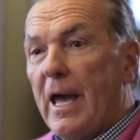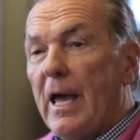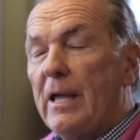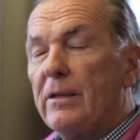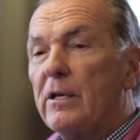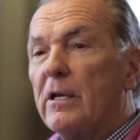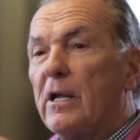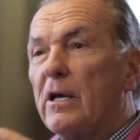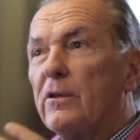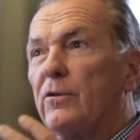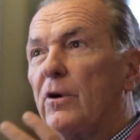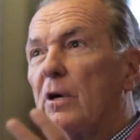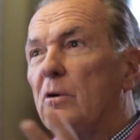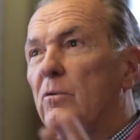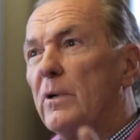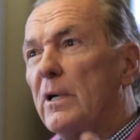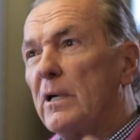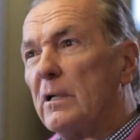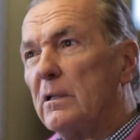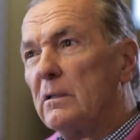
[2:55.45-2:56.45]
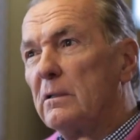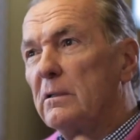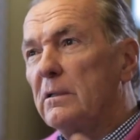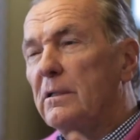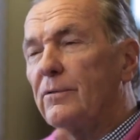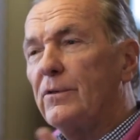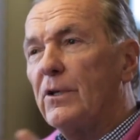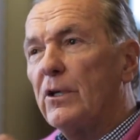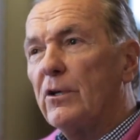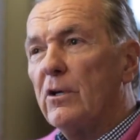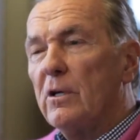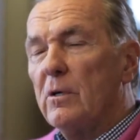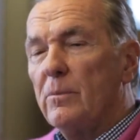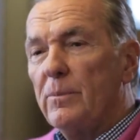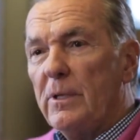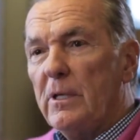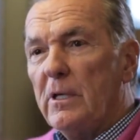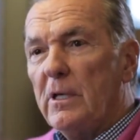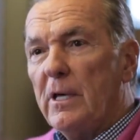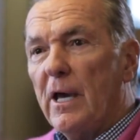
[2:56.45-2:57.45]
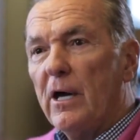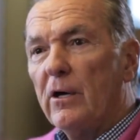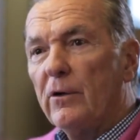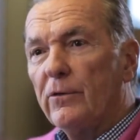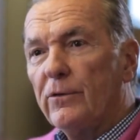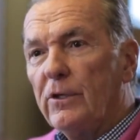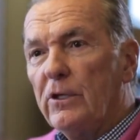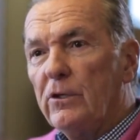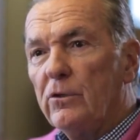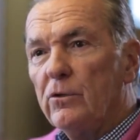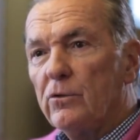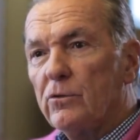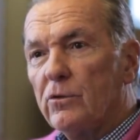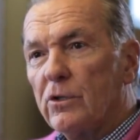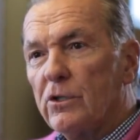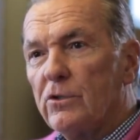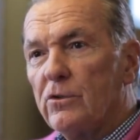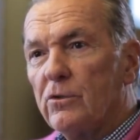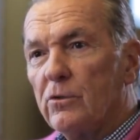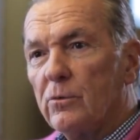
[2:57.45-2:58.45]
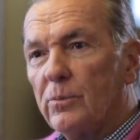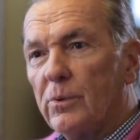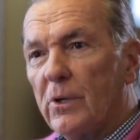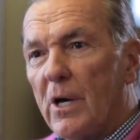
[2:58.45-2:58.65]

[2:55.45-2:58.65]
And then I thought, well, if they're going to be healthy nutritional